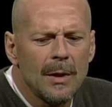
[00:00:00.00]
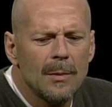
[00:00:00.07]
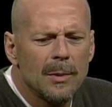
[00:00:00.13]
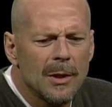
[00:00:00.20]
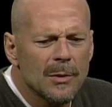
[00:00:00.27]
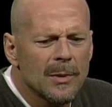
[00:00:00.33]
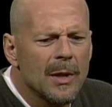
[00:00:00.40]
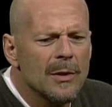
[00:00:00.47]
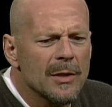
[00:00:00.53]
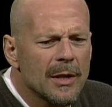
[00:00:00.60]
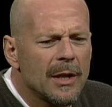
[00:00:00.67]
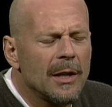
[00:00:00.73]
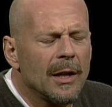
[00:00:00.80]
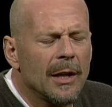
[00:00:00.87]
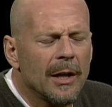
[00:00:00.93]
plus, when I was a
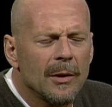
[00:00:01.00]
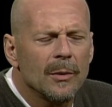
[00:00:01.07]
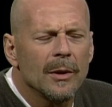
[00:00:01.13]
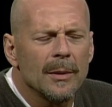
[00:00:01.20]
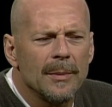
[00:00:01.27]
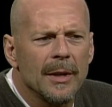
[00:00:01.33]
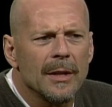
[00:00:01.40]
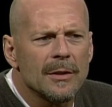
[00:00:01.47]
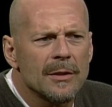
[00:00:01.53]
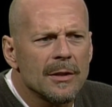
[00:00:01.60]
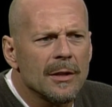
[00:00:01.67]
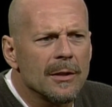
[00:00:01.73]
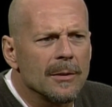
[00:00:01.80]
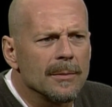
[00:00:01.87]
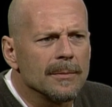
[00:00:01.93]
kid, I had a really bad
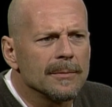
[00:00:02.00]
stutter.